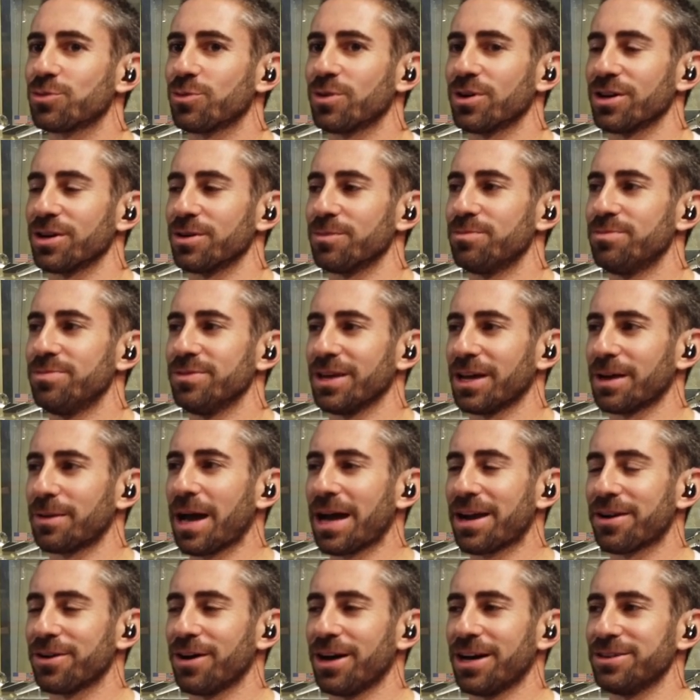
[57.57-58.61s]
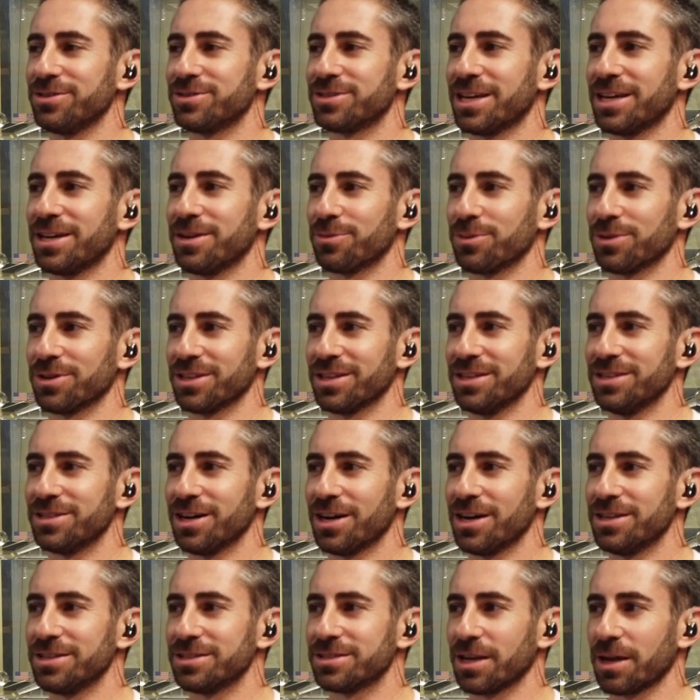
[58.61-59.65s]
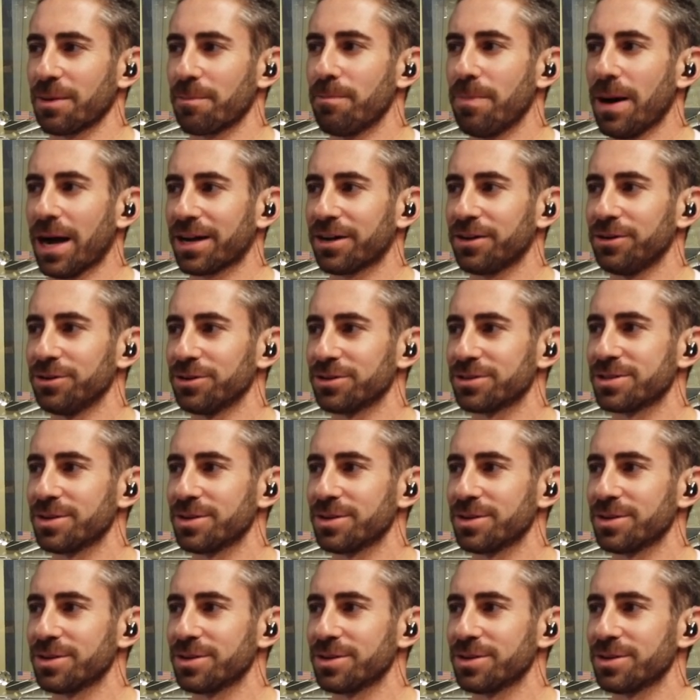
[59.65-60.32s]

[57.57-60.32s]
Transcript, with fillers: word. Like I don't know how you say it really. It's like peckle or